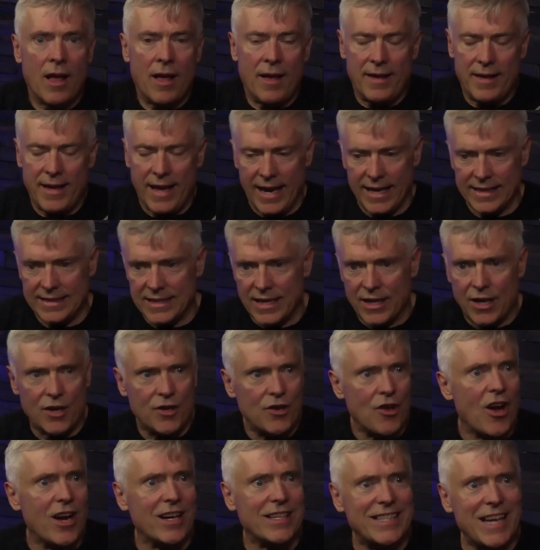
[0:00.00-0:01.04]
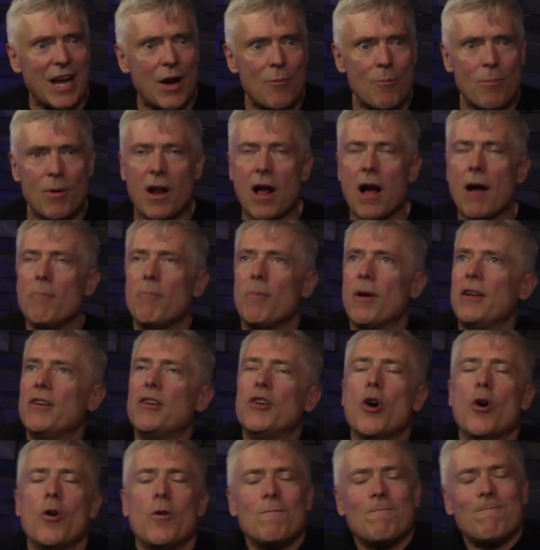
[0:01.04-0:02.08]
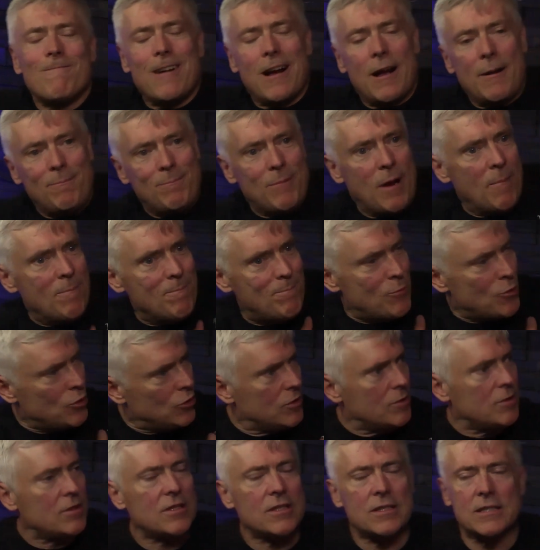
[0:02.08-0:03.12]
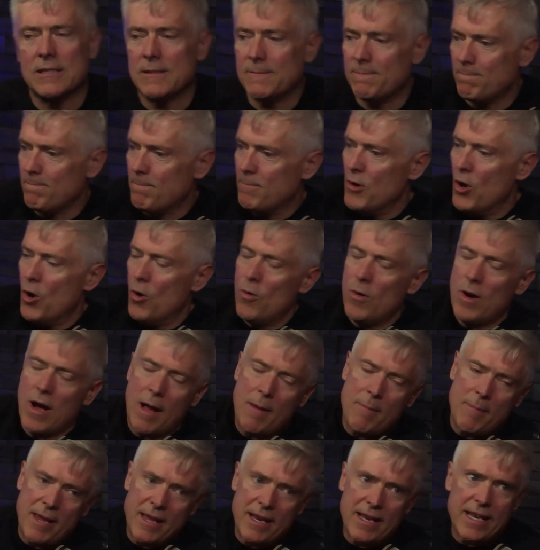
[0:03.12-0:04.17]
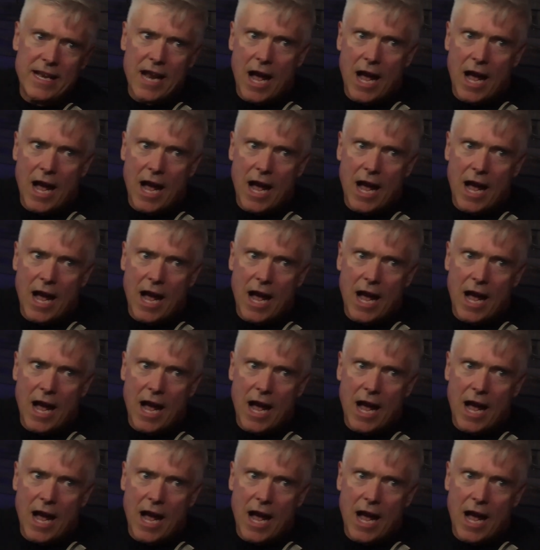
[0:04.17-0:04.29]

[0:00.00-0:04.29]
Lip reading: yes, I got knocked down, but no, I'm pulling, no, I'm in it.